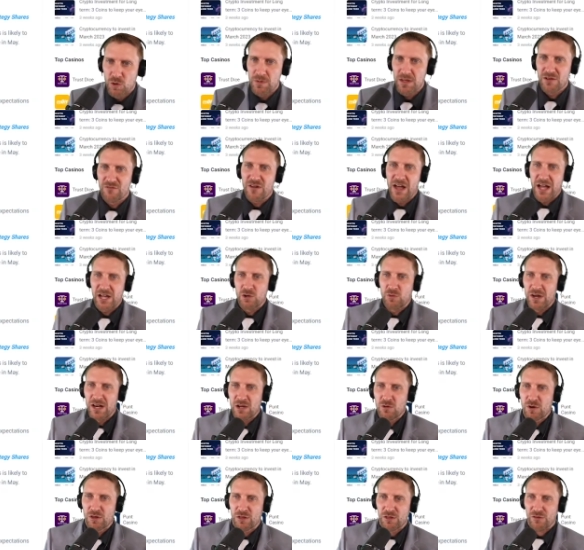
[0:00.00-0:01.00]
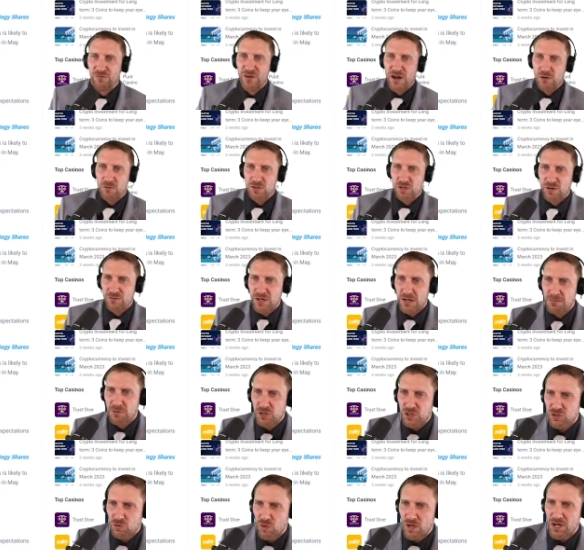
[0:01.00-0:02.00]
will be evaluating whether the Federal Reserve can
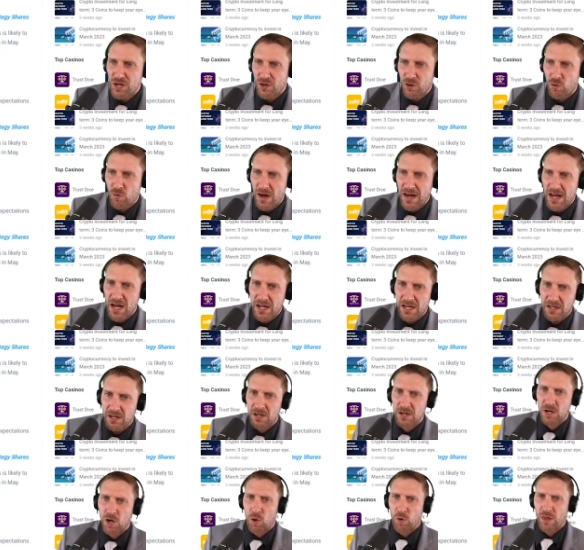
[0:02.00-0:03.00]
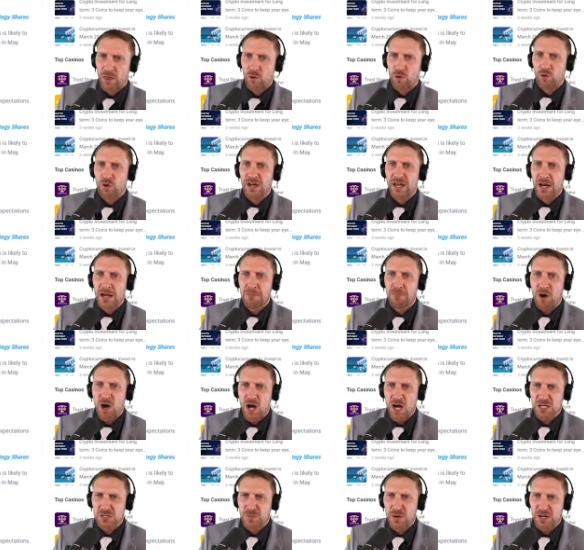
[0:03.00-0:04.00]
push through another rate hike or whether it will hit a
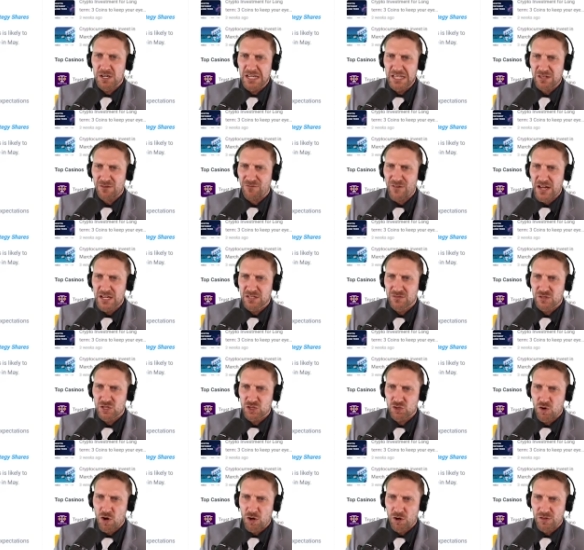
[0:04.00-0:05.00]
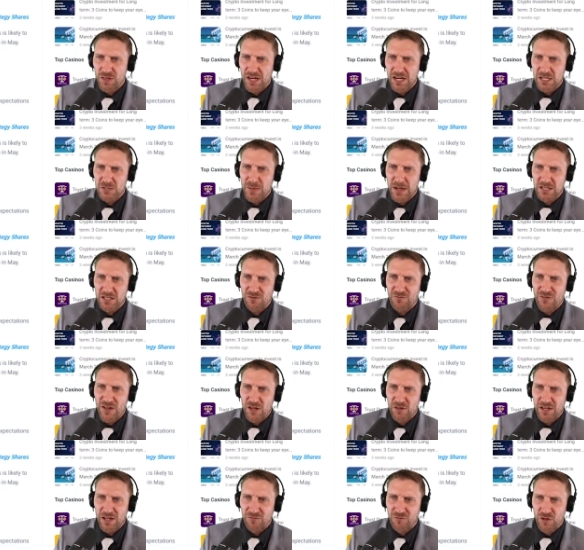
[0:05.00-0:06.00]
pause button in the face of a stronger than expected
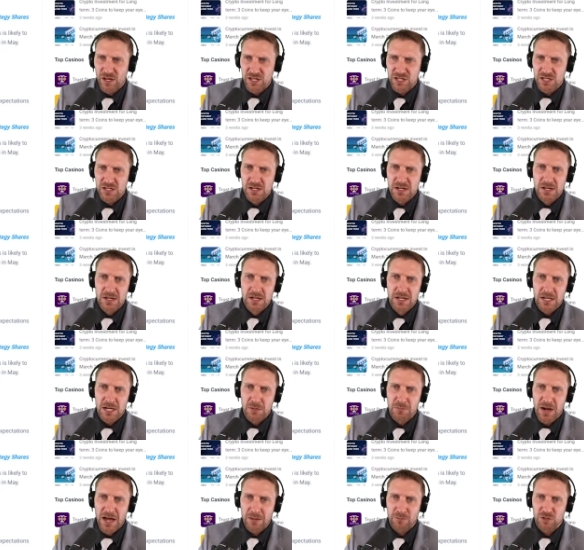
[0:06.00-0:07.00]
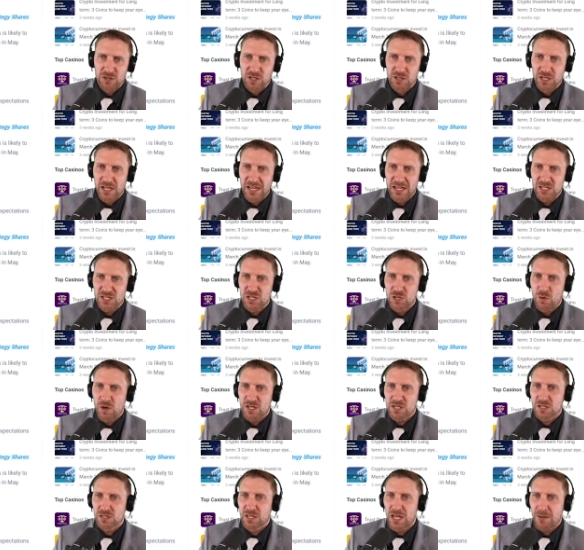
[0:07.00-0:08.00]
failing inflation combined with the latest
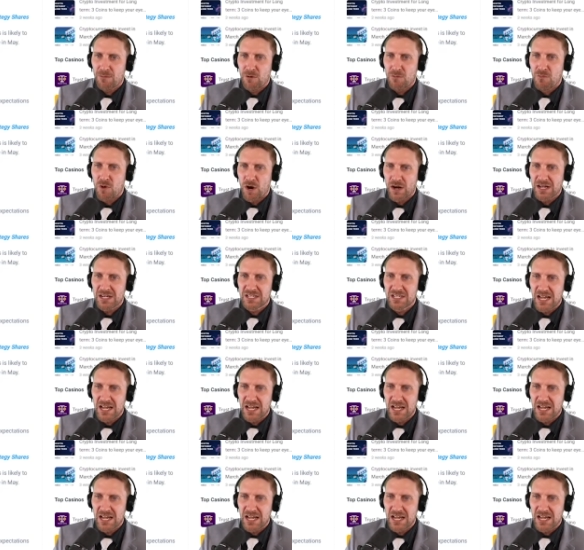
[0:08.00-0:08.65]
U.S. labor market